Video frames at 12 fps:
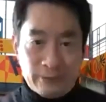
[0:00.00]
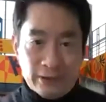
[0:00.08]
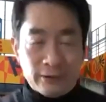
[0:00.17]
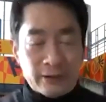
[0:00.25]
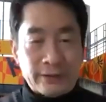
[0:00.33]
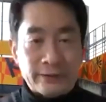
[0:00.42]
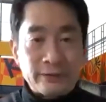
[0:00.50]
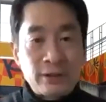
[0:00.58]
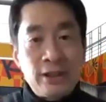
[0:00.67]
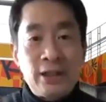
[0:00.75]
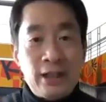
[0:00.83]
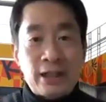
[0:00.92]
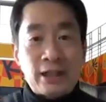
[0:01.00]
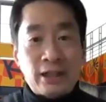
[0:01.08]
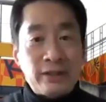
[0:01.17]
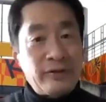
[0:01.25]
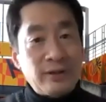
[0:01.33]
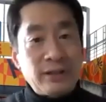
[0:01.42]
And I
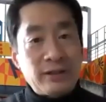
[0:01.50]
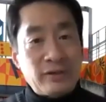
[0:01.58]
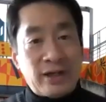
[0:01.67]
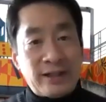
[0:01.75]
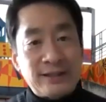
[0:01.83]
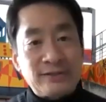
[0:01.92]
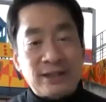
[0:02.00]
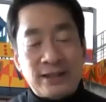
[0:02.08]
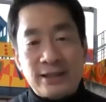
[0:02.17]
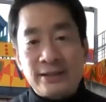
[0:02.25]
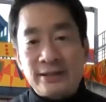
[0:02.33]
think that has had